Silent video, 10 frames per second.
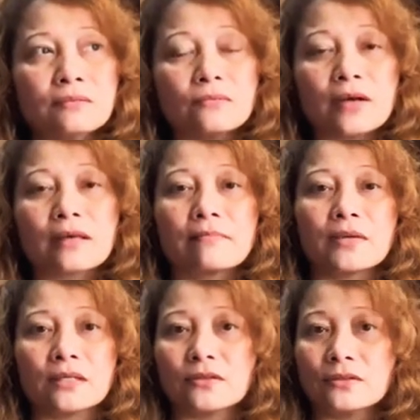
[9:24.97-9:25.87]

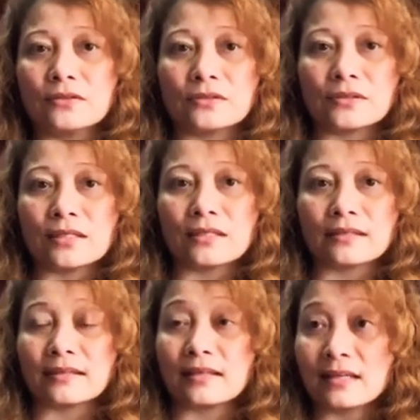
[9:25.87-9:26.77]
recommend you to see a
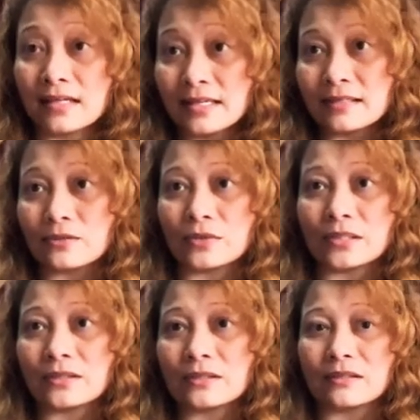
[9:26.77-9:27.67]

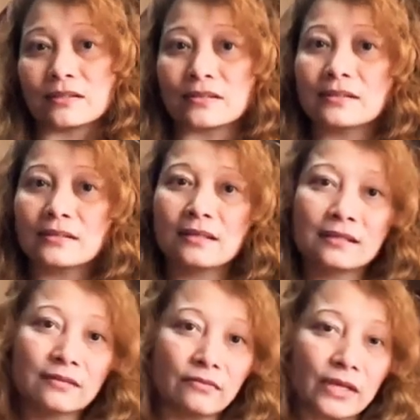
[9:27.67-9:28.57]
psychiatrist. It's
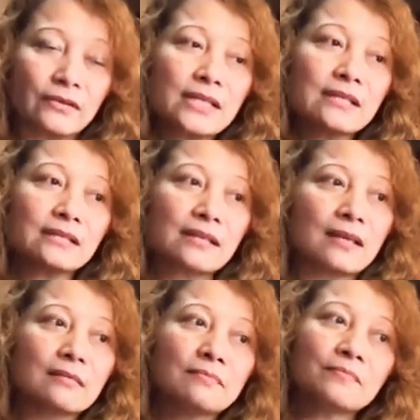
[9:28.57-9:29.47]
very the
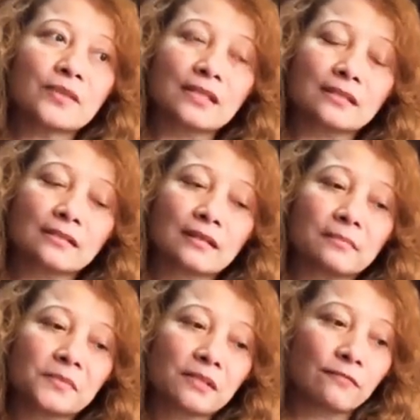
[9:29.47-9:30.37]
same,
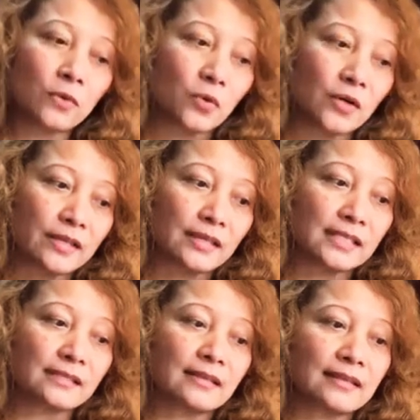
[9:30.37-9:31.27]
except for
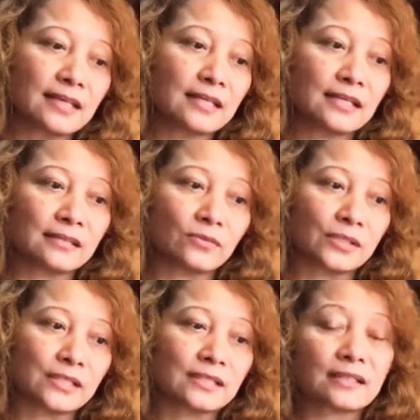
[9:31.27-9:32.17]
the
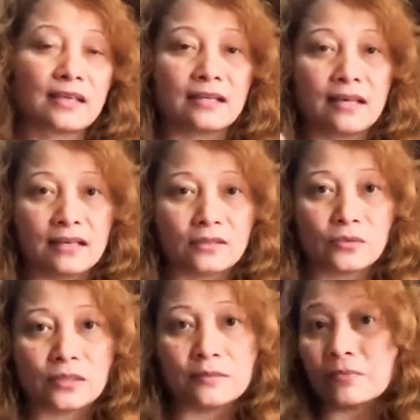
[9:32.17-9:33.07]
psychiatrist can
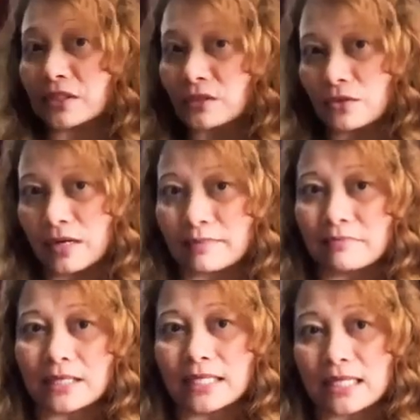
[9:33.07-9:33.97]
actually prescribe
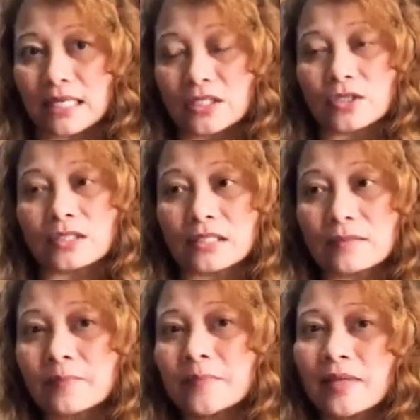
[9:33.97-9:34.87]
medication,